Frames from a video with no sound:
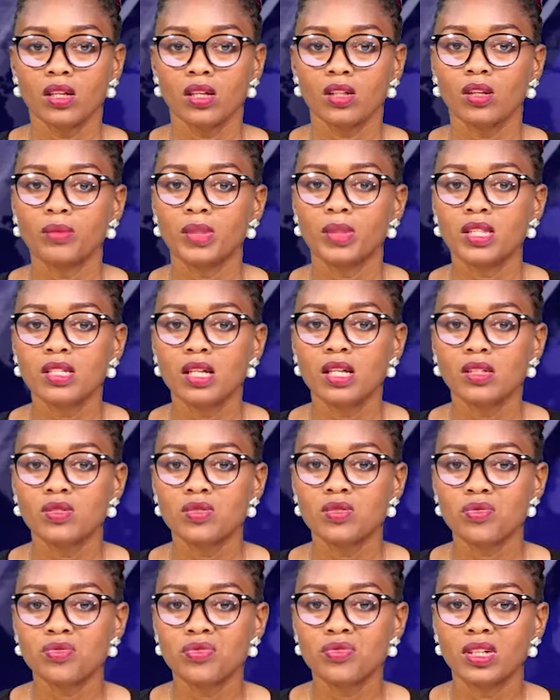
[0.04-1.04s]
committed
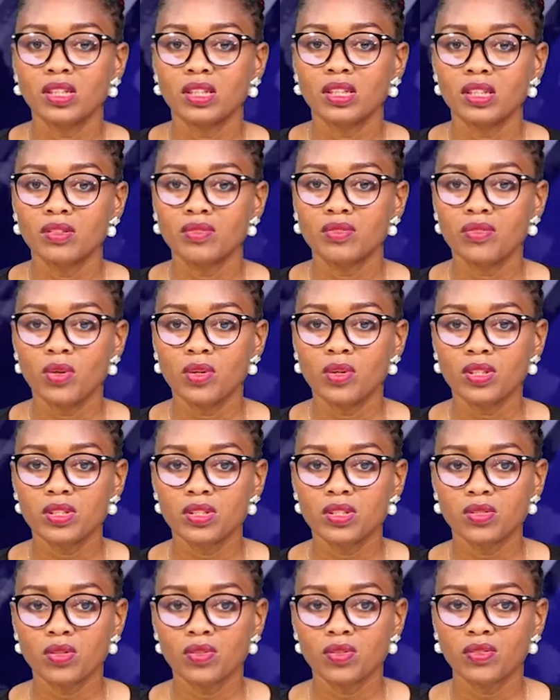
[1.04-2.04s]
to strengthening the
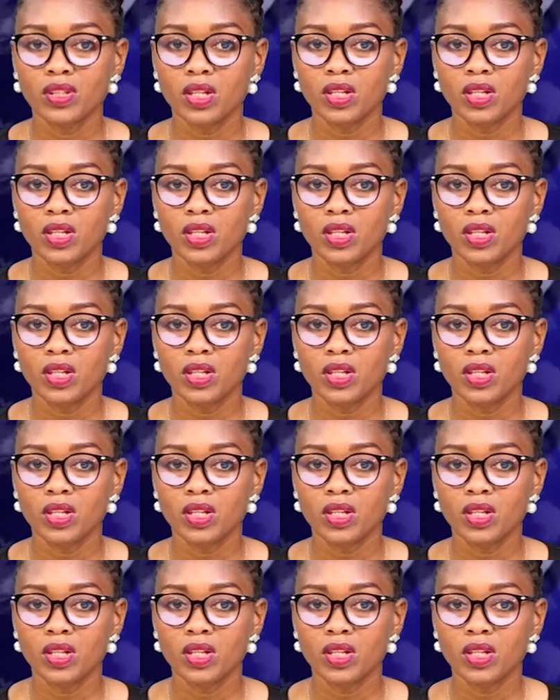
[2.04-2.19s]
voices of